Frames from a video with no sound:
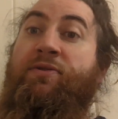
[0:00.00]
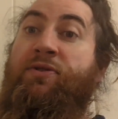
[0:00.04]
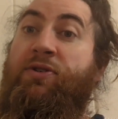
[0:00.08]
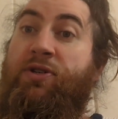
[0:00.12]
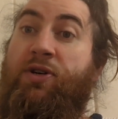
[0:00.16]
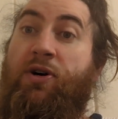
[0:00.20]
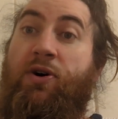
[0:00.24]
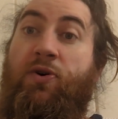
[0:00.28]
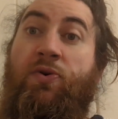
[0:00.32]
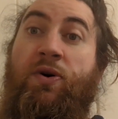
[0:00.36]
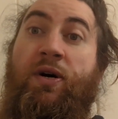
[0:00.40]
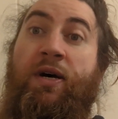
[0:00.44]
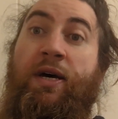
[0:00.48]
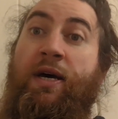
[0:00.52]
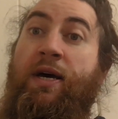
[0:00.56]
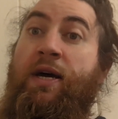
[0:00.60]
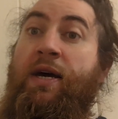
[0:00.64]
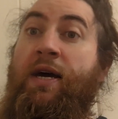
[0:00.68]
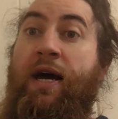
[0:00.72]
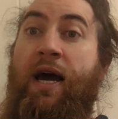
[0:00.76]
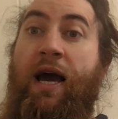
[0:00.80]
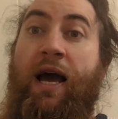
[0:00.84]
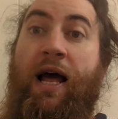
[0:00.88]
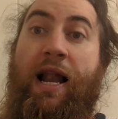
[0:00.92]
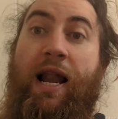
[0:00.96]
So
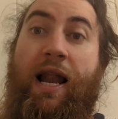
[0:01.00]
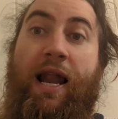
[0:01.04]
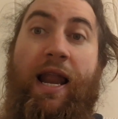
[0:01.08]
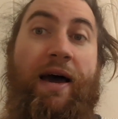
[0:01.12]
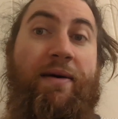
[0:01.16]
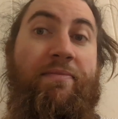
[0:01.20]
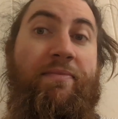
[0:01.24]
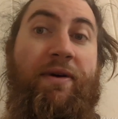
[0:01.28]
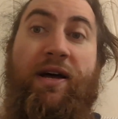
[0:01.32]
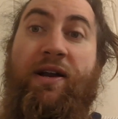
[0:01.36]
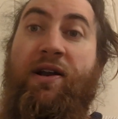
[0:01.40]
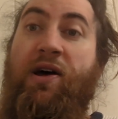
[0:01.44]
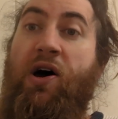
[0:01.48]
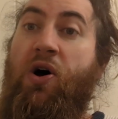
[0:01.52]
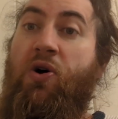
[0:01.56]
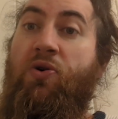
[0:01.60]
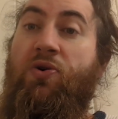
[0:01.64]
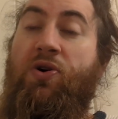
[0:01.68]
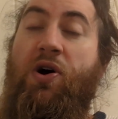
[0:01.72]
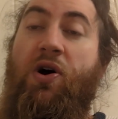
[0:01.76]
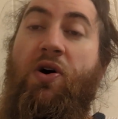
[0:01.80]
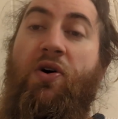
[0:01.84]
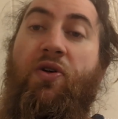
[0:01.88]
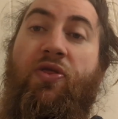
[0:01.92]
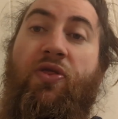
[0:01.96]
let me know
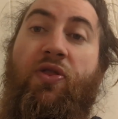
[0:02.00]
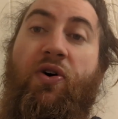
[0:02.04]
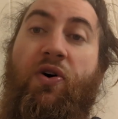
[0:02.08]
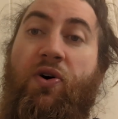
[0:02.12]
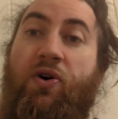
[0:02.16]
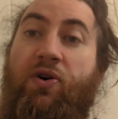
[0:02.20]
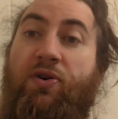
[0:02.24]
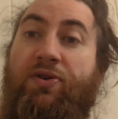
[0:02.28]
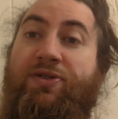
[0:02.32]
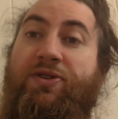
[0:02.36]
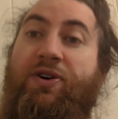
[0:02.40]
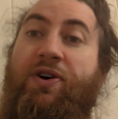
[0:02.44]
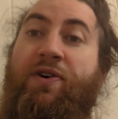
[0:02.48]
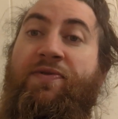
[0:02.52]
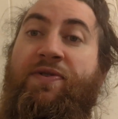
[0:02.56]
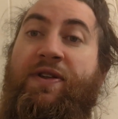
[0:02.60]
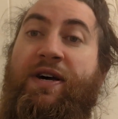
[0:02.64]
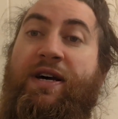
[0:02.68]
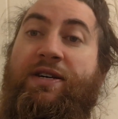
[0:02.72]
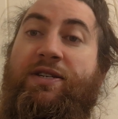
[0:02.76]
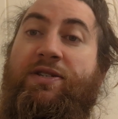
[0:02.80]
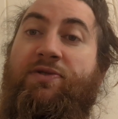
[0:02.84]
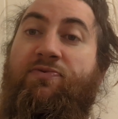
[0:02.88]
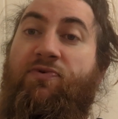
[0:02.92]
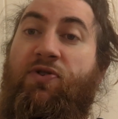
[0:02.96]
your thoughts on
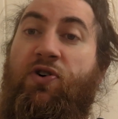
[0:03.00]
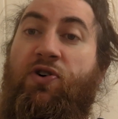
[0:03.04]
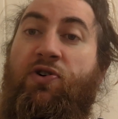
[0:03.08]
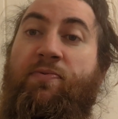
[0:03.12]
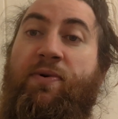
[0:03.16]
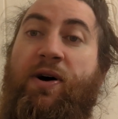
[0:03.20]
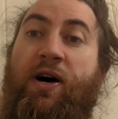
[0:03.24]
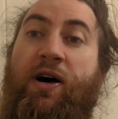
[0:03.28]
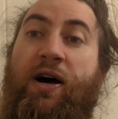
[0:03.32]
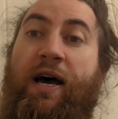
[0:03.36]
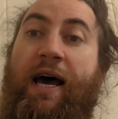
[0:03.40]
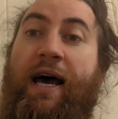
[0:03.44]
this rumour.